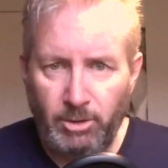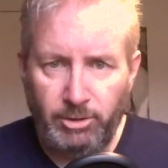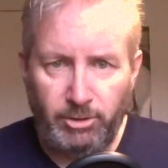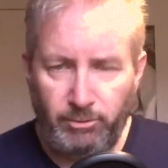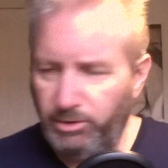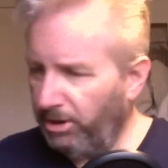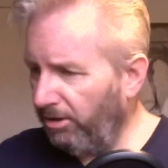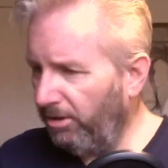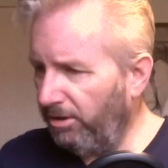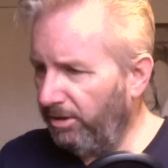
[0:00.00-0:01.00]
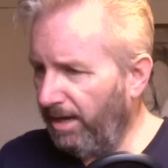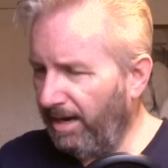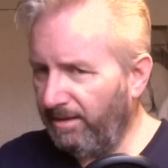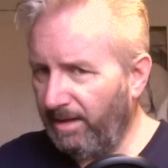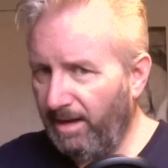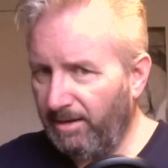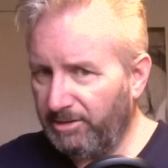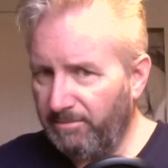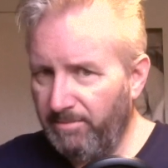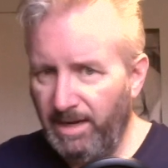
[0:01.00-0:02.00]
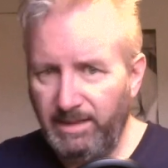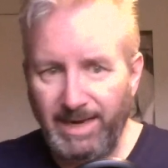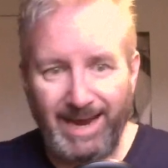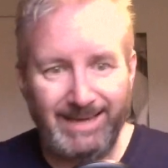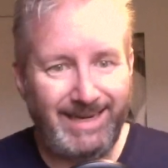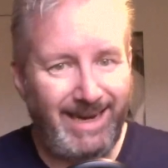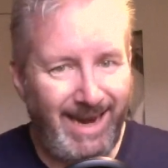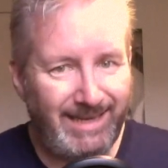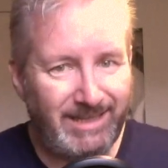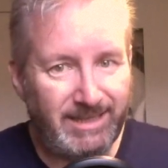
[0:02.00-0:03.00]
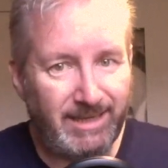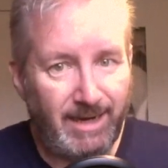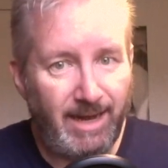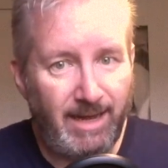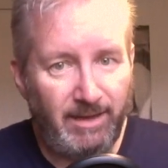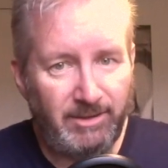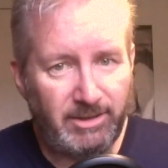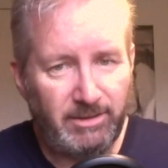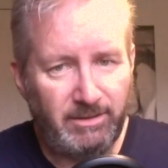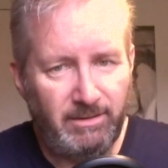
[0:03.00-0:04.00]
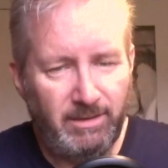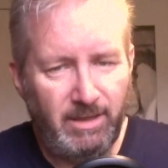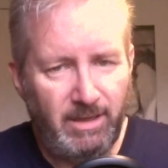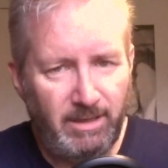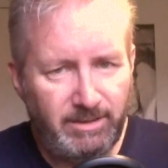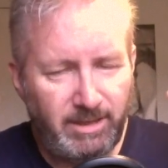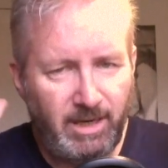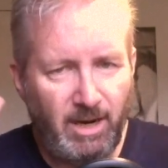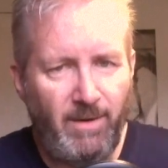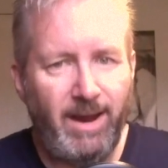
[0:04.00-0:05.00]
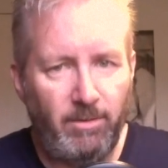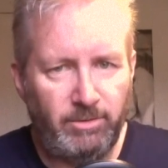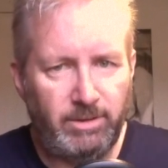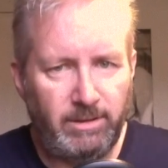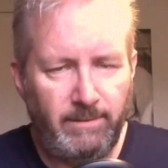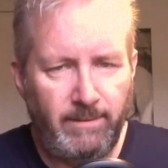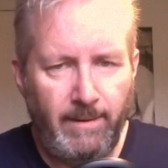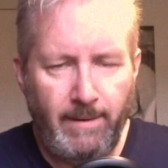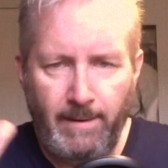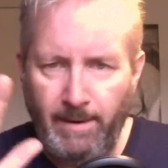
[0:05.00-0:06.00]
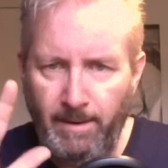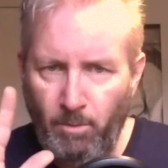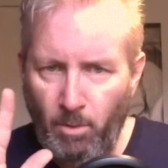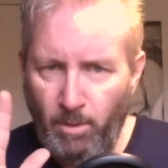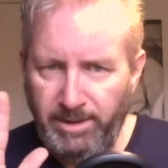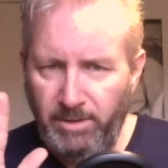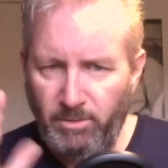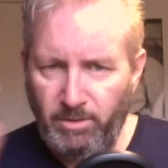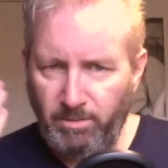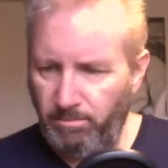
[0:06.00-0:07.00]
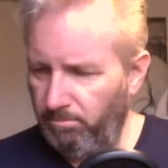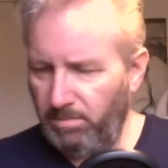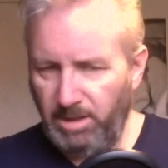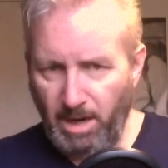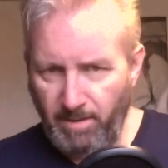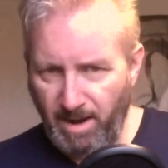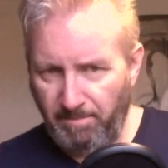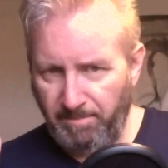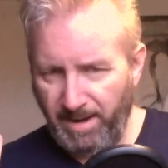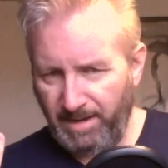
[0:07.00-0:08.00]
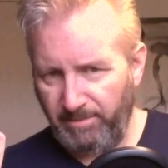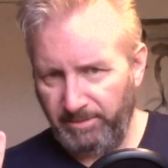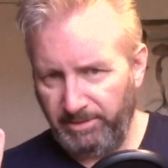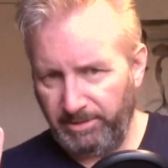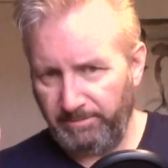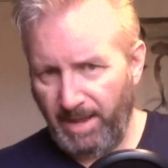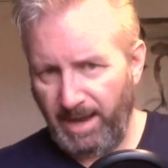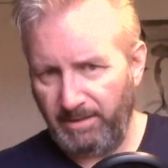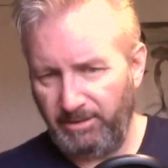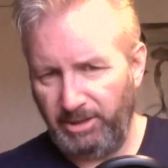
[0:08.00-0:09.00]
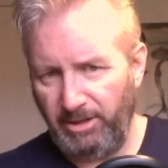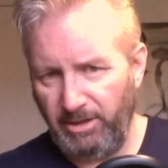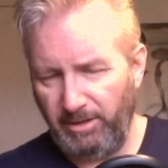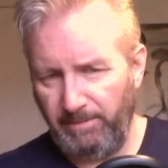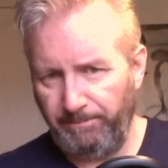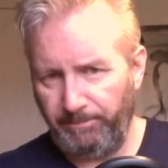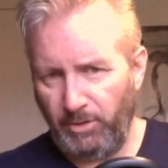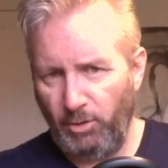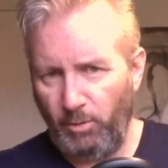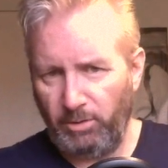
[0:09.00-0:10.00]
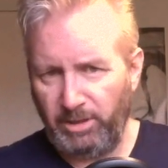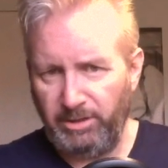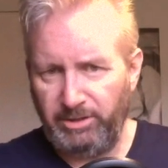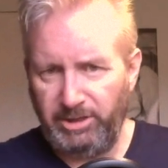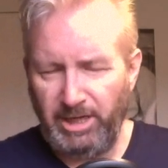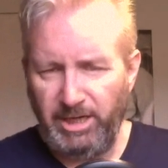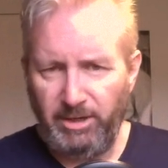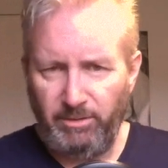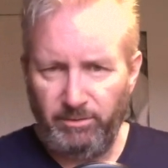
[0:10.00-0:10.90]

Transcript: to turn at the last minute as he hits the glass to go out. Well, when you go out backwards and turn, you will continue